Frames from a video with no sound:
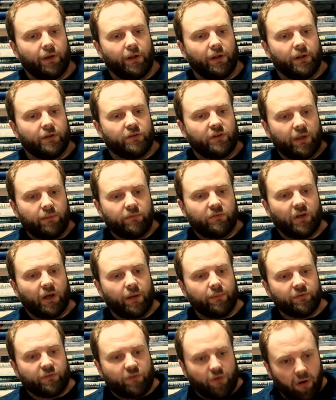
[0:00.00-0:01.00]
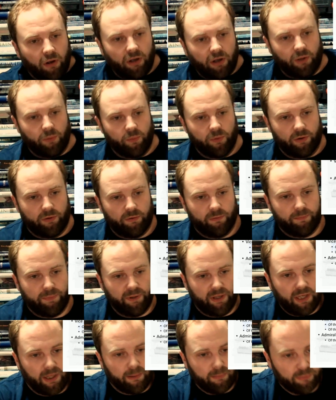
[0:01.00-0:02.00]
Same time as Collingwood
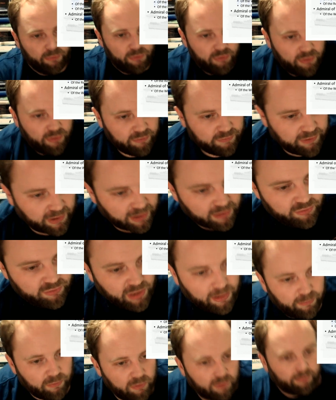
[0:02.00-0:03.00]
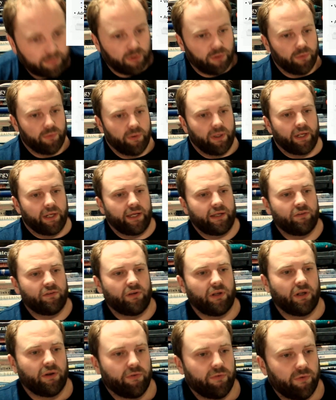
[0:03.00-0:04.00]
becomes Vice Admiral of the Blue in
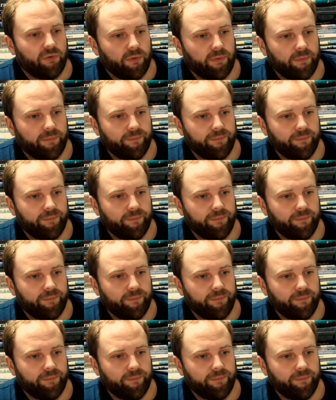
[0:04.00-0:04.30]
1804.